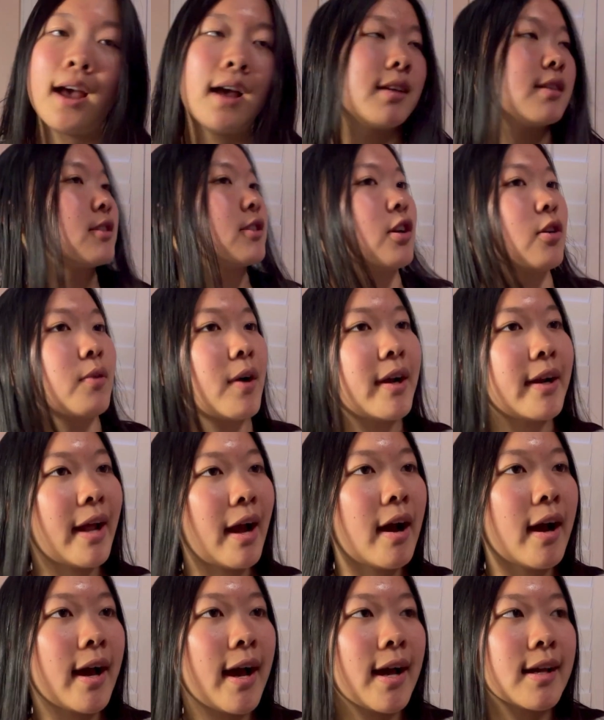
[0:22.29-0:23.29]
So right
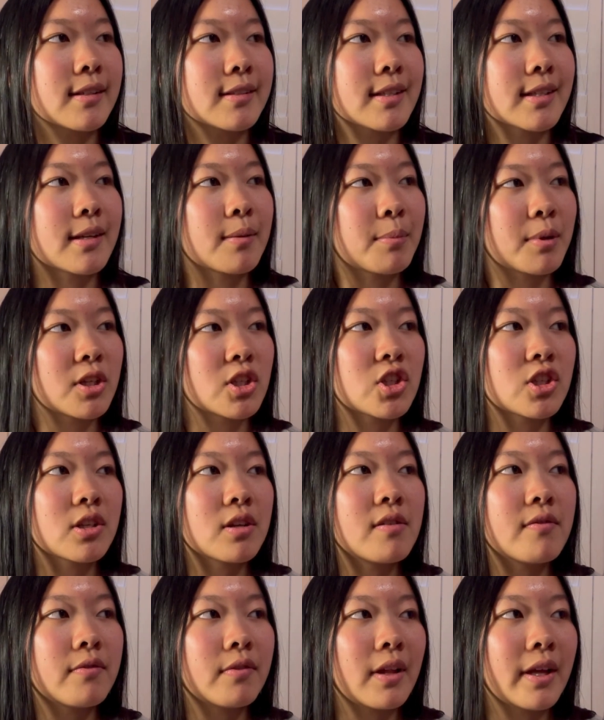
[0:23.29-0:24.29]
now it has like a bunch
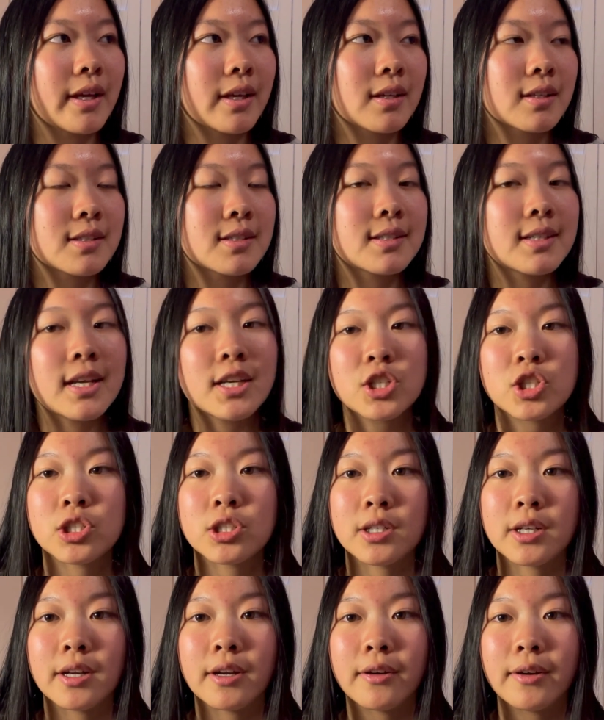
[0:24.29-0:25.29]
of like
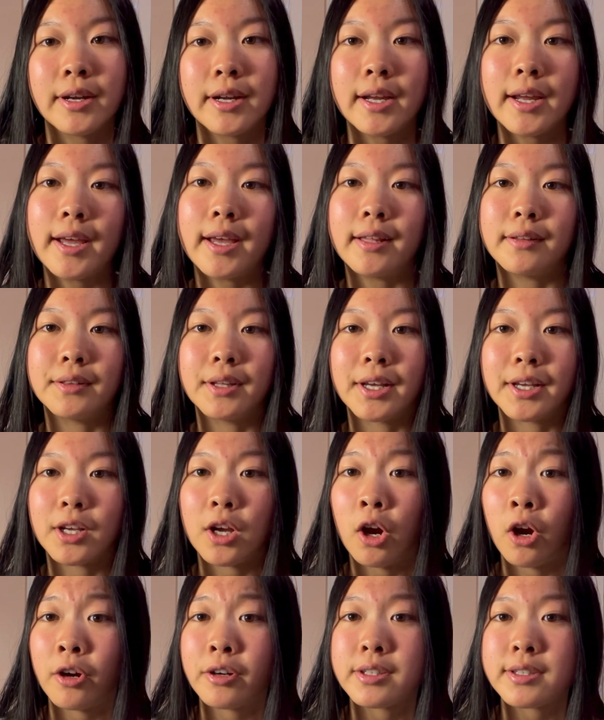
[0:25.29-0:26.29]
stationery and like
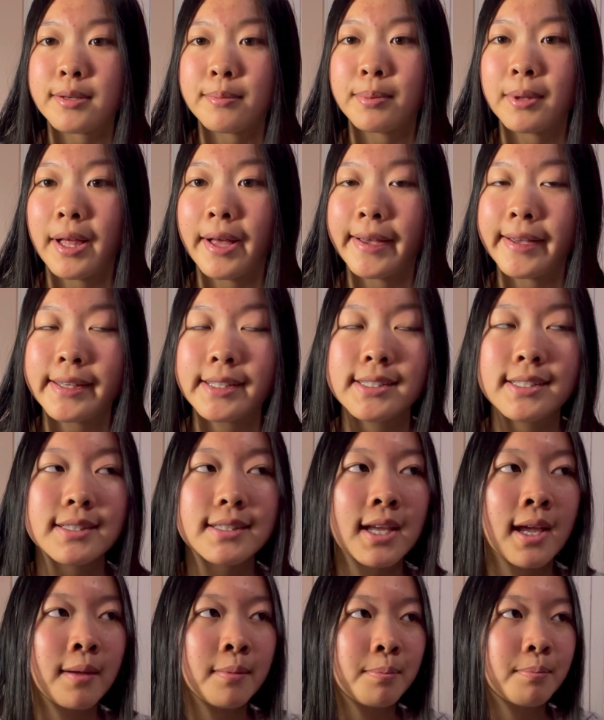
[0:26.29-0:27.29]
art supplies
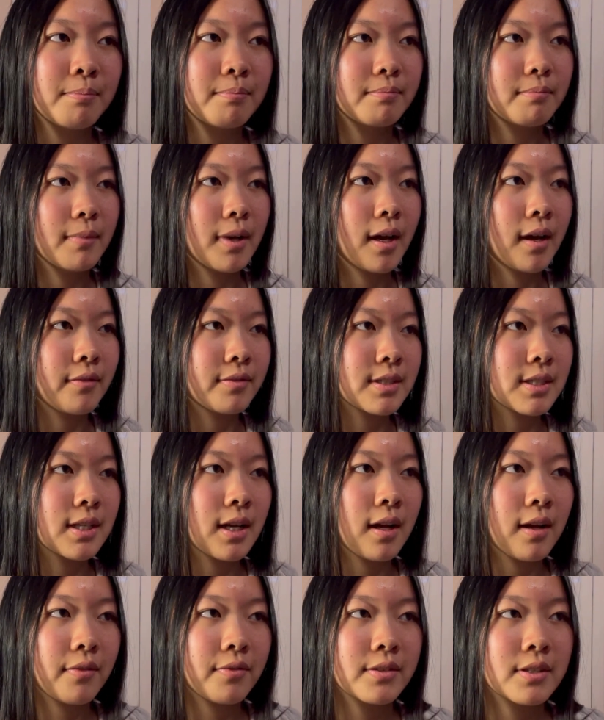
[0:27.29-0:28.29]
type of
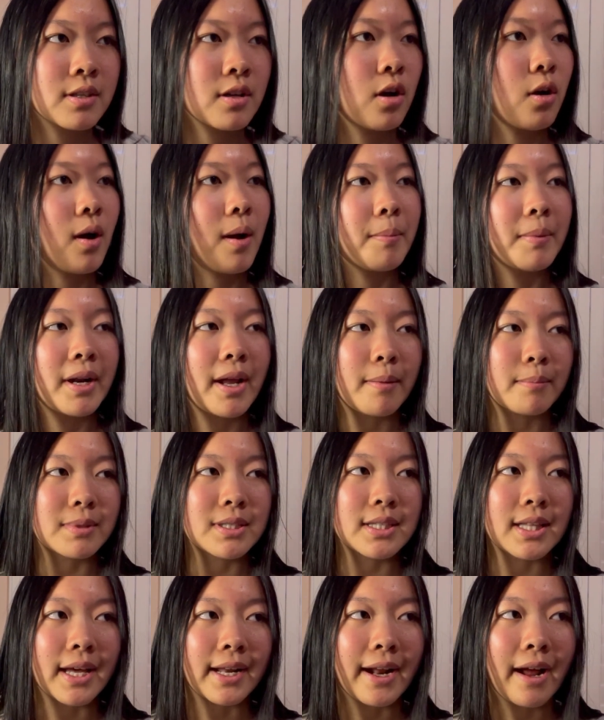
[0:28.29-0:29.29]
stuff, so I'm going to
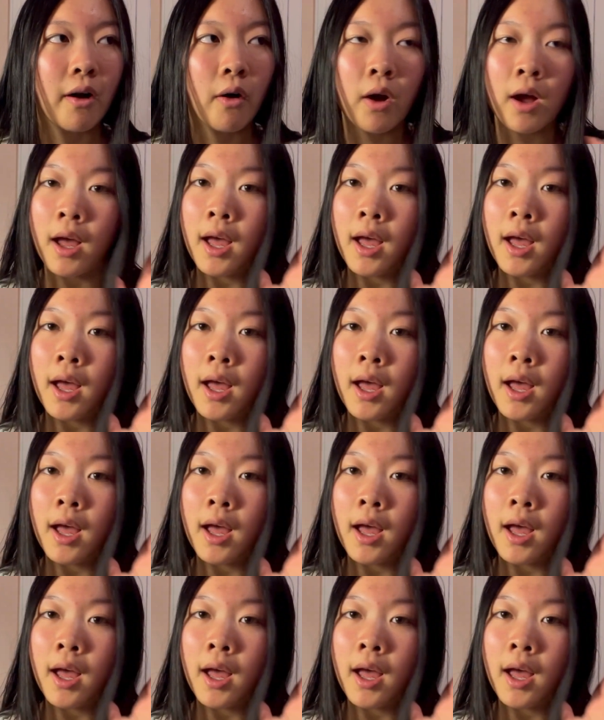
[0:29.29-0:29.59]
empty that out.